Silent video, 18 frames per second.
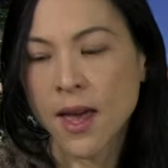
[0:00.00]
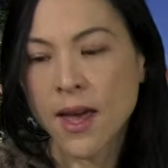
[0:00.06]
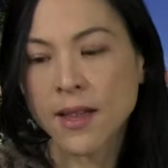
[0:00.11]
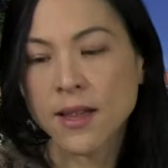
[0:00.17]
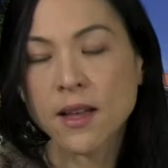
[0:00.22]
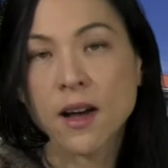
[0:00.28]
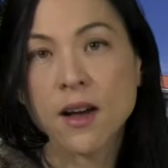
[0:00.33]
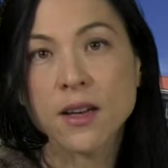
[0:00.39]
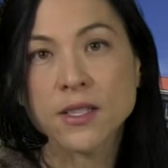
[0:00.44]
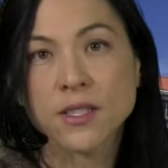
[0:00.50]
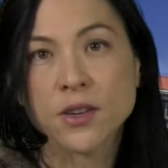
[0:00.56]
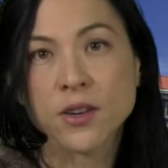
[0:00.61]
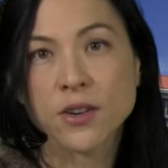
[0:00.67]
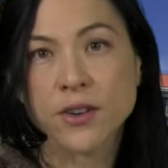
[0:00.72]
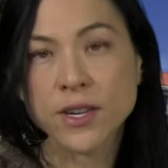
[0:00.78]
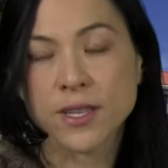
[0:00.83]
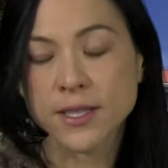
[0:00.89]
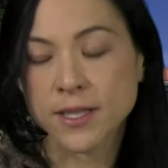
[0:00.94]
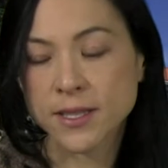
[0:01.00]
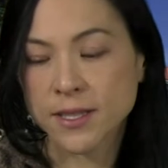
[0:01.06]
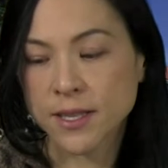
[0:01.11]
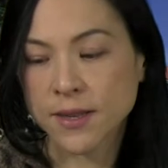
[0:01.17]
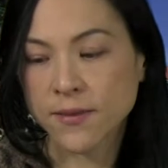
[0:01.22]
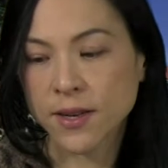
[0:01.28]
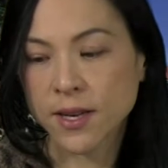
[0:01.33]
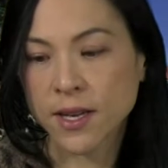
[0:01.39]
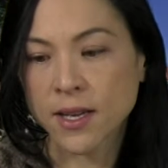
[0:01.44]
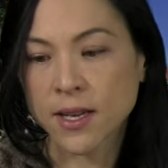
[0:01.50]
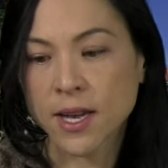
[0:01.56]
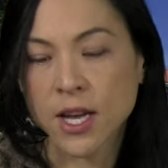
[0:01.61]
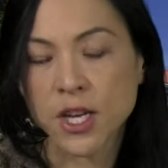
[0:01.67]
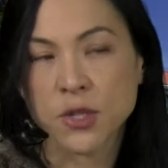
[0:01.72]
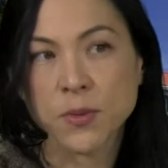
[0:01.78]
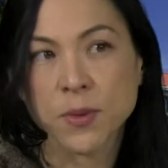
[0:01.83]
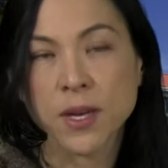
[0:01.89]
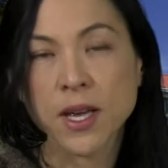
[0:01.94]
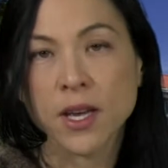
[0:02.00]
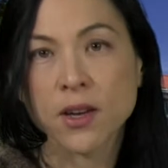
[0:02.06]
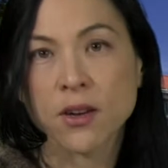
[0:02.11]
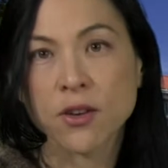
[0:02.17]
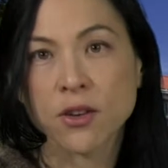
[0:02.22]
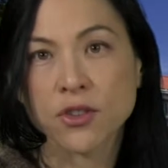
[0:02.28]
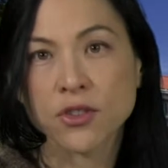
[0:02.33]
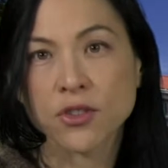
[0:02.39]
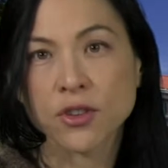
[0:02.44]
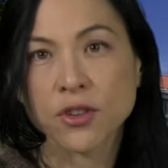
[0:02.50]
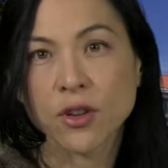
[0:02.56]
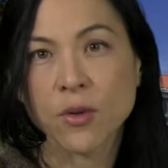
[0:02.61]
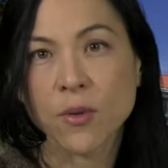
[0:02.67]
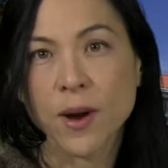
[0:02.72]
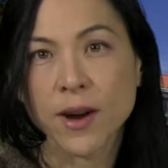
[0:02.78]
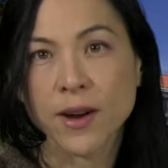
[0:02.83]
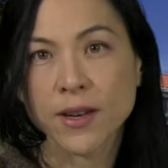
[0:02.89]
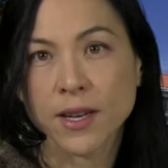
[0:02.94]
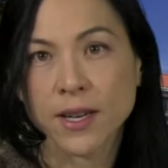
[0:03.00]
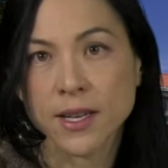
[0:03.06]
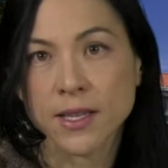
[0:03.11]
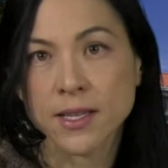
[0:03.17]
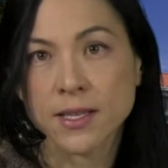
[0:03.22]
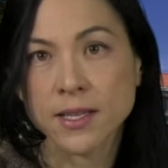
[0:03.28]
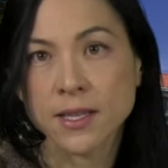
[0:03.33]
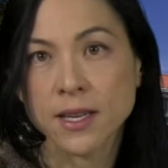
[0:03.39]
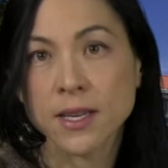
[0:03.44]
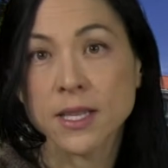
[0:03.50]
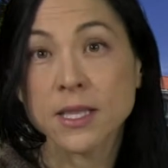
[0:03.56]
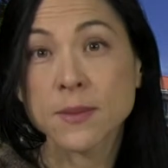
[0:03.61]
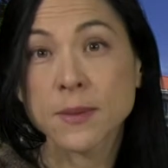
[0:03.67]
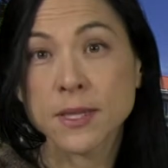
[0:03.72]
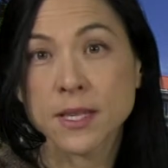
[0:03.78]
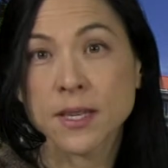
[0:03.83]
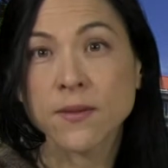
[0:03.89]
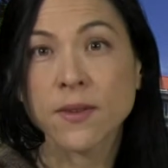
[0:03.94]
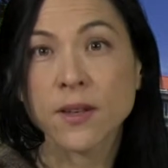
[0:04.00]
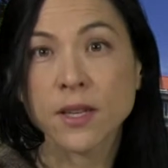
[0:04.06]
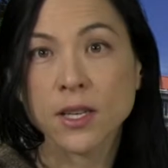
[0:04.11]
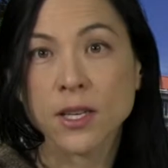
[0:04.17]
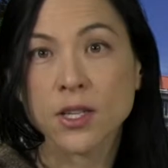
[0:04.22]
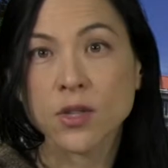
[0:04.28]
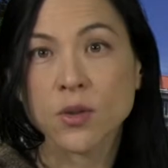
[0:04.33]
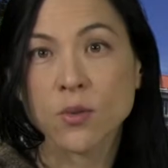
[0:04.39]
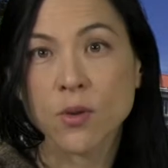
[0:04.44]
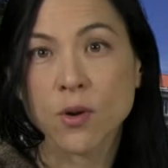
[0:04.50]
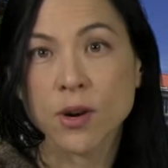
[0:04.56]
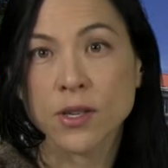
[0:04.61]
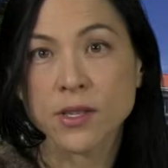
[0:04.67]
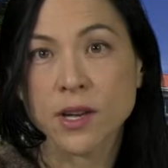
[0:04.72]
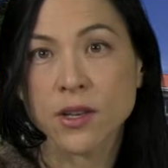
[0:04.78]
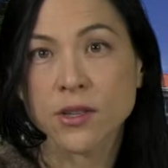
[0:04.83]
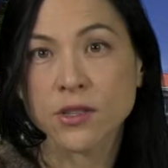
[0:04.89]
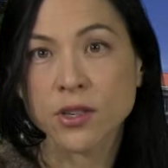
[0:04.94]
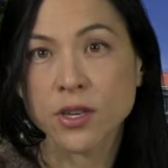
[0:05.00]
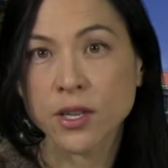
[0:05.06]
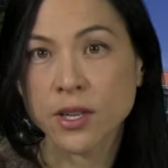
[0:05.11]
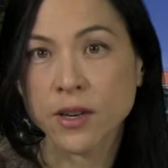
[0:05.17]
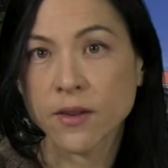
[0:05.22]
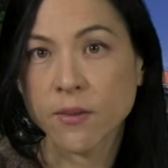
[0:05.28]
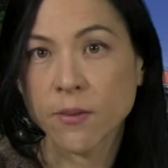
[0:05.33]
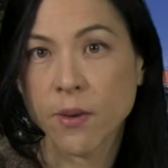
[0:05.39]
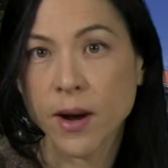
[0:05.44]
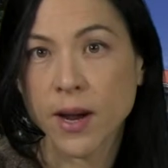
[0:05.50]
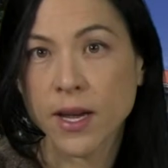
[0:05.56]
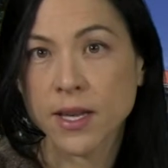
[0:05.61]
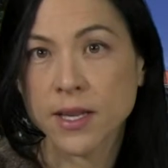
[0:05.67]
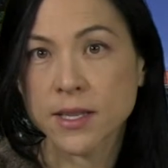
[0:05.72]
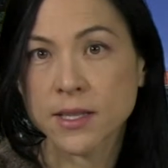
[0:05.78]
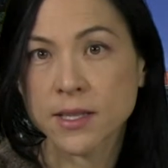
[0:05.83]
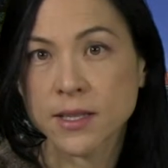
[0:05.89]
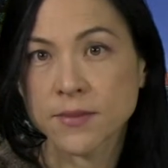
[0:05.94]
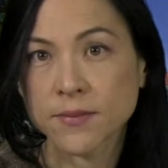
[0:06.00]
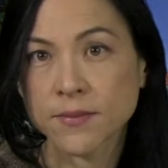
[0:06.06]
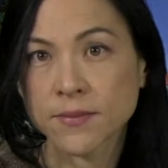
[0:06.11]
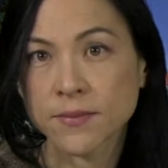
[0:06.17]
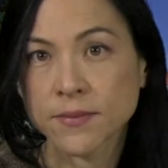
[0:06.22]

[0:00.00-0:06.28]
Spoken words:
And it also increases civic engagement and cultural awareness, specifically towards alternative breaks.